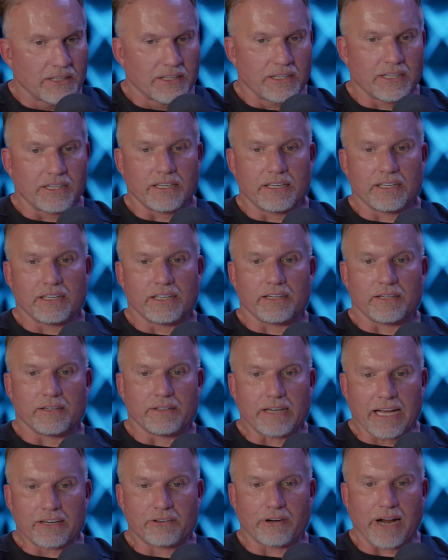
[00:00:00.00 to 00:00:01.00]

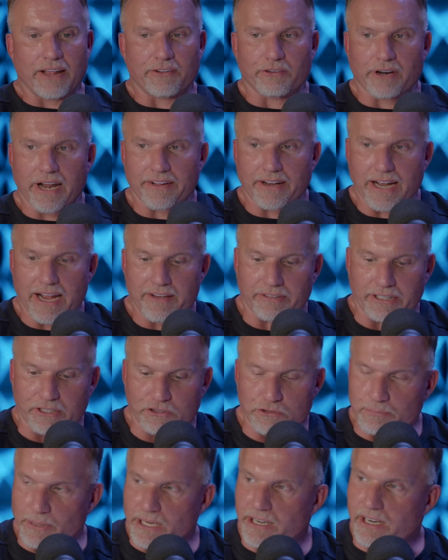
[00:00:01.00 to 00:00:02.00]
I'd rather have an
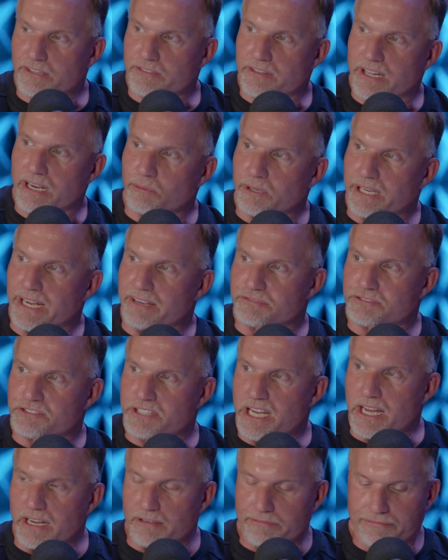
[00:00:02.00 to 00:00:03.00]
experience than I would have
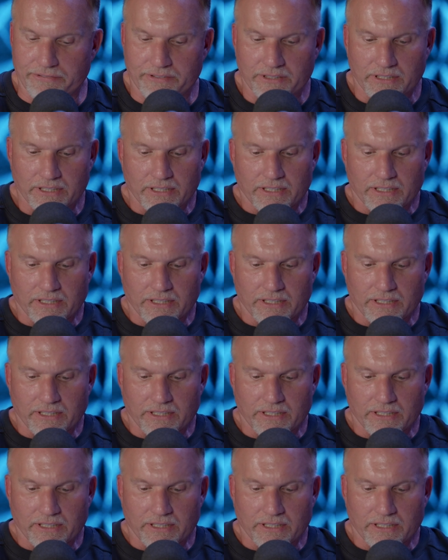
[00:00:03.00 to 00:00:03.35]
stuff.